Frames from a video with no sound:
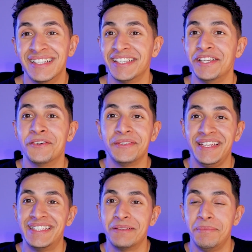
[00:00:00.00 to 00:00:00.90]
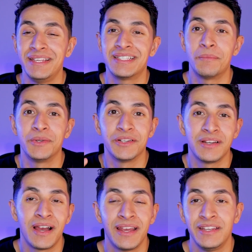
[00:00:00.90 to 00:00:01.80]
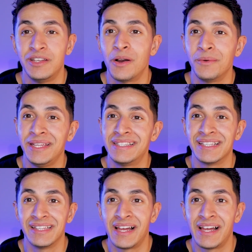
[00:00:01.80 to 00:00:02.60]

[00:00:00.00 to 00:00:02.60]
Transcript: Look, you don't need to be someone you're not, and you don't need to